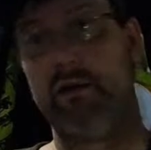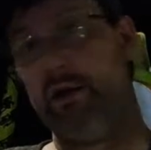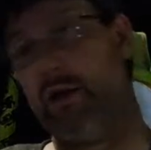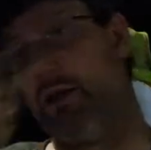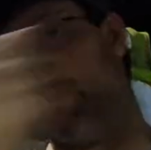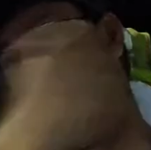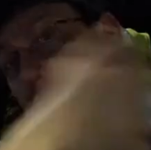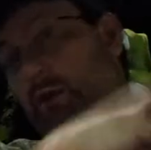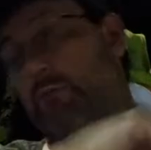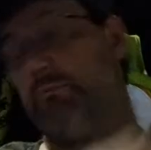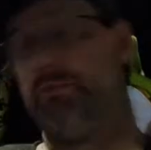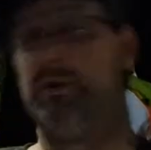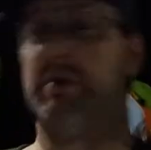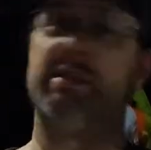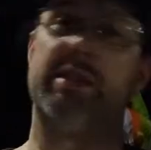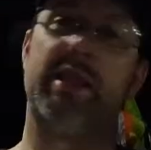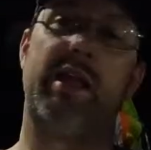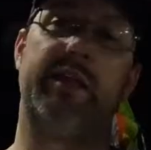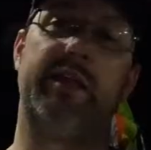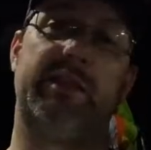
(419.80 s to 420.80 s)
and you can
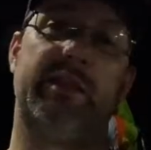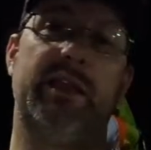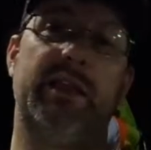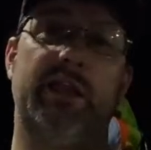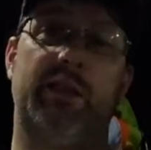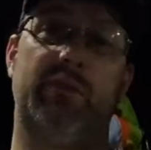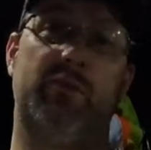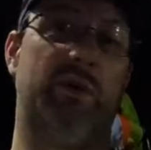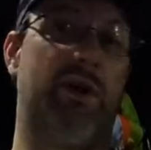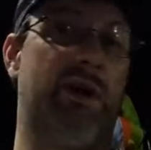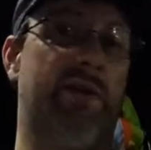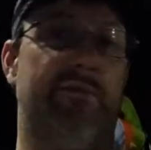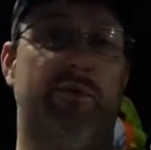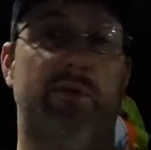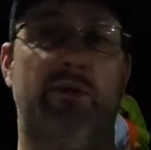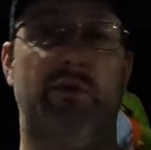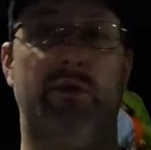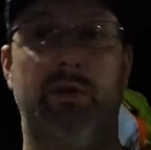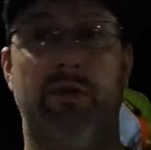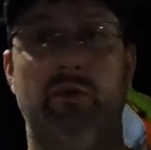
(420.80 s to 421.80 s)
put that thing in whatever
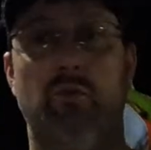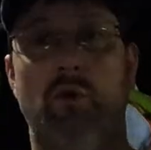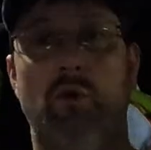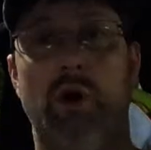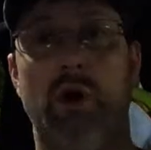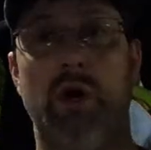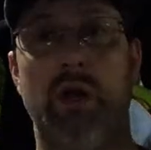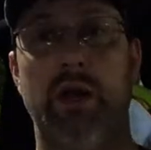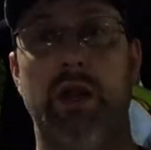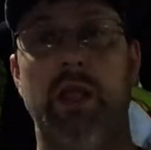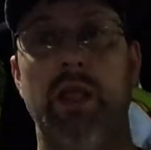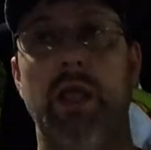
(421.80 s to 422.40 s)
hole you want.